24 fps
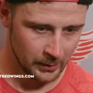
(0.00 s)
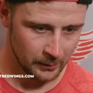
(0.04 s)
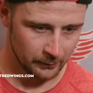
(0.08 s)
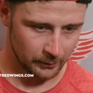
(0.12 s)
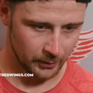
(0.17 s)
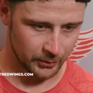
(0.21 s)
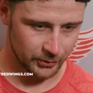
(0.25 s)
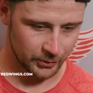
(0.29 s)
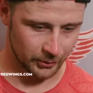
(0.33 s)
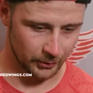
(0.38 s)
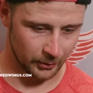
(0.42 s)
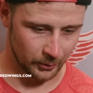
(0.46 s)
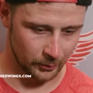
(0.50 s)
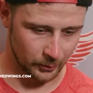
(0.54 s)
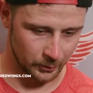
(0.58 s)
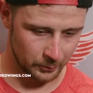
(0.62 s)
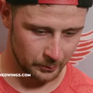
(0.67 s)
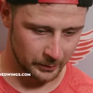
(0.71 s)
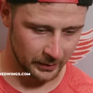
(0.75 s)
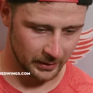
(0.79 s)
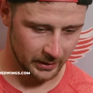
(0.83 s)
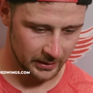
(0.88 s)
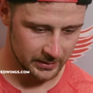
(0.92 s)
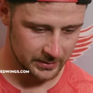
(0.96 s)
For sure, it would
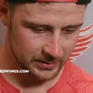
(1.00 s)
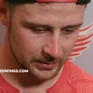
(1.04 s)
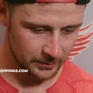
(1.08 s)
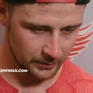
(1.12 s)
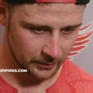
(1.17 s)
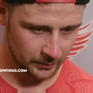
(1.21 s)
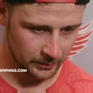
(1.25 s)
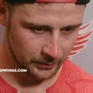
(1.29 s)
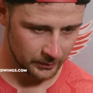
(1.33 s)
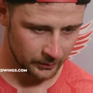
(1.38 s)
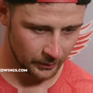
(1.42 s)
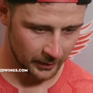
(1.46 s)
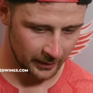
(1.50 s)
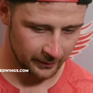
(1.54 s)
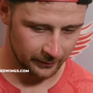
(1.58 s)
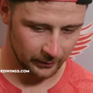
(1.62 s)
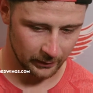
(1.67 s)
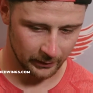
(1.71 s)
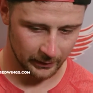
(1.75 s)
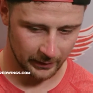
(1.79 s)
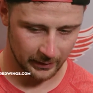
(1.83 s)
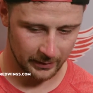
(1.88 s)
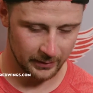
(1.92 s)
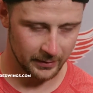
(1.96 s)
be nice to have a
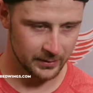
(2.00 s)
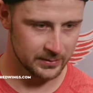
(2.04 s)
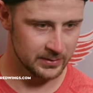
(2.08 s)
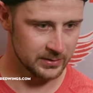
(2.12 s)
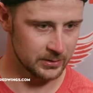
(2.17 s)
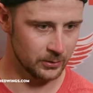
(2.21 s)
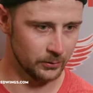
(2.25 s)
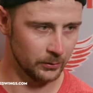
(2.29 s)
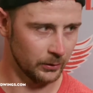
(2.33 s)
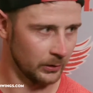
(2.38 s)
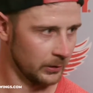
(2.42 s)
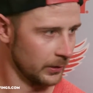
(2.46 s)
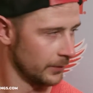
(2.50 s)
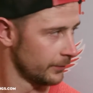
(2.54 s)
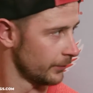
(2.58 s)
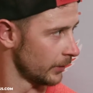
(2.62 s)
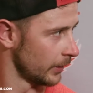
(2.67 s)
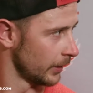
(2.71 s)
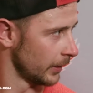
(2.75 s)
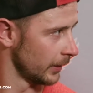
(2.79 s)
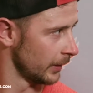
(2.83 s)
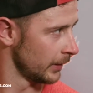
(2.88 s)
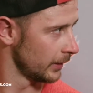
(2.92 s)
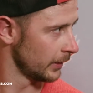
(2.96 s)
lead. It's totally
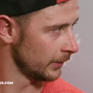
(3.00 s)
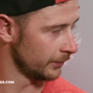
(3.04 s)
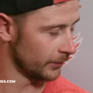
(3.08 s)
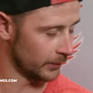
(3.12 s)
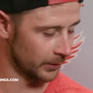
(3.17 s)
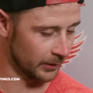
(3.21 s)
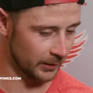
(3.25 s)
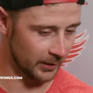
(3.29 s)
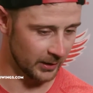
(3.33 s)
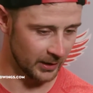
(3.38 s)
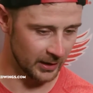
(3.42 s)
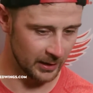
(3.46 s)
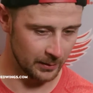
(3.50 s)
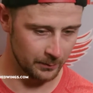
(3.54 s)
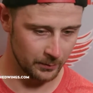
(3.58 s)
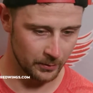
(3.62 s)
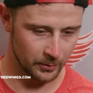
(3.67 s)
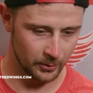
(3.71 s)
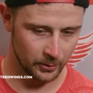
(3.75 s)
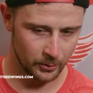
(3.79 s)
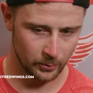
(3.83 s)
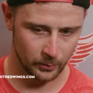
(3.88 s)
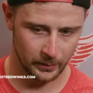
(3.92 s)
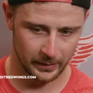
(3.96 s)
different game,
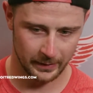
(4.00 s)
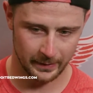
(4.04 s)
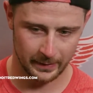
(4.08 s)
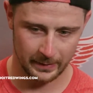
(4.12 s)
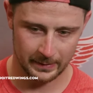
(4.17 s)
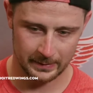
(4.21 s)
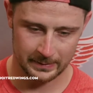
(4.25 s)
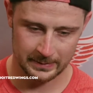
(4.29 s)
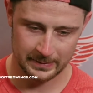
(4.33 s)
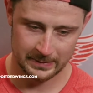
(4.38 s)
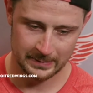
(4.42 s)
and